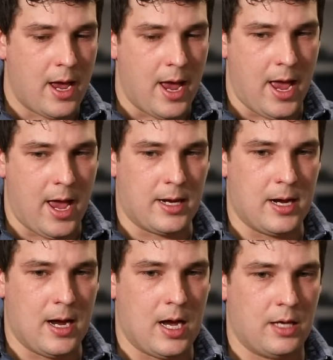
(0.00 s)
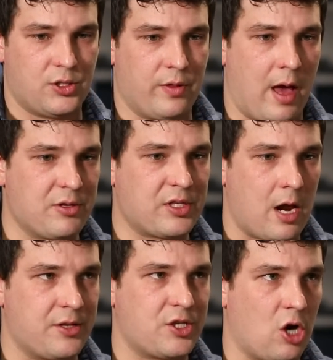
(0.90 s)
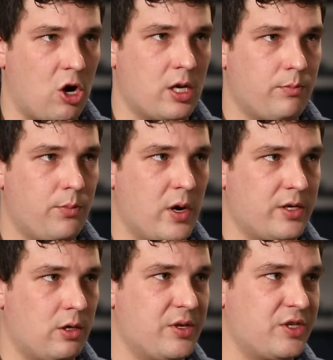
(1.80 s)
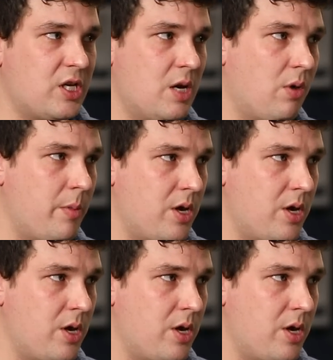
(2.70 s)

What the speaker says: And so that was kind of the starting point to our business. He brought